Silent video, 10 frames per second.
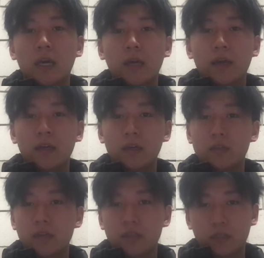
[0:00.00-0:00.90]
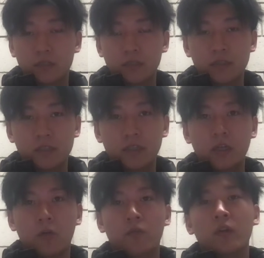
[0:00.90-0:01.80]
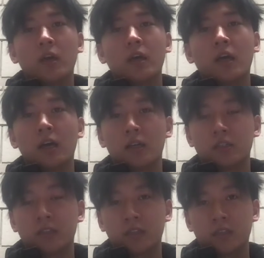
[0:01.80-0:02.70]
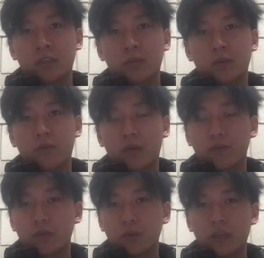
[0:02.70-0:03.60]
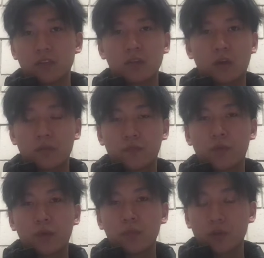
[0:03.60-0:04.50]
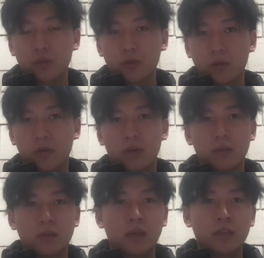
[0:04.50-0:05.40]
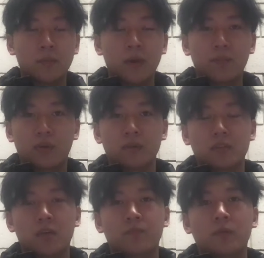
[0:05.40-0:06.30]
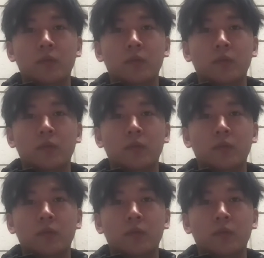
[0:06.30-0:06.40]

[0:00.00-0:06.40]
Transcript: the technology of genetically modified food is not fully mature, and it may bring some,